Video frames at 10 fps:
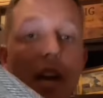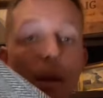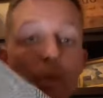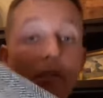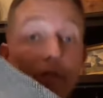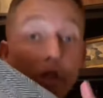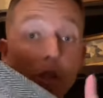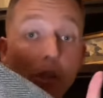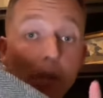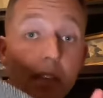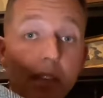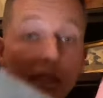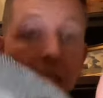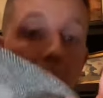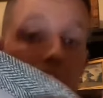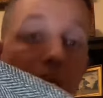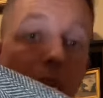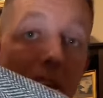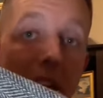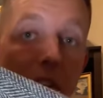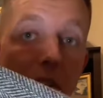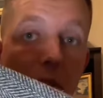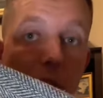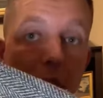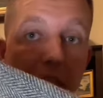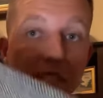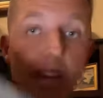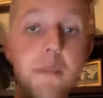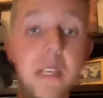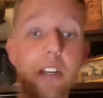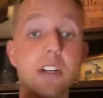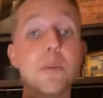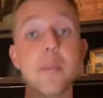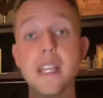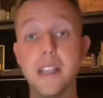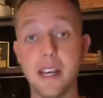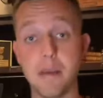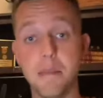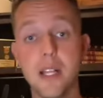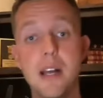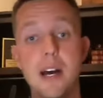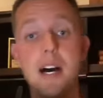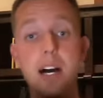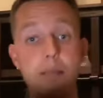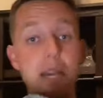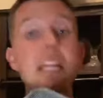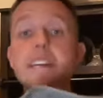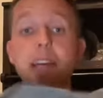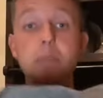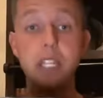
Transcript: but if you're a newbie and you find Harris Tweed this time of year, you pick it up any time